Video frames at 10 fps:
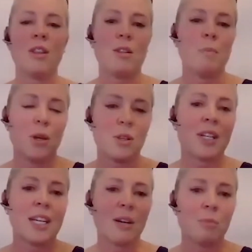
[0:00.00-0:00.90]
the
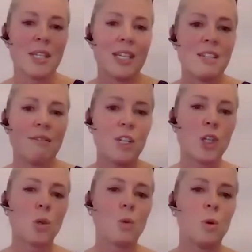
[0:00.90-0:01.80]
person I am as an
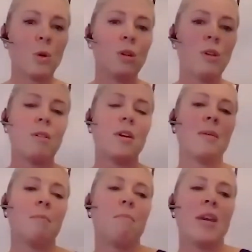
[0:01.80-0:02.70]
individual
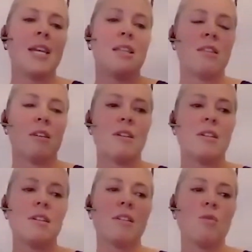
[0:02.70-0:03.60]
mean that
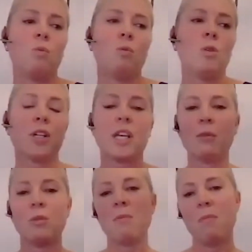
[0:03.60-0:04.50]
working
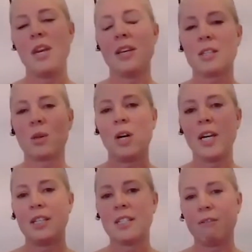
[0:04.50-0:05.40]
with me is
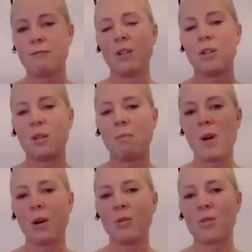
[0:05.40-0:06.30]
quite different to most.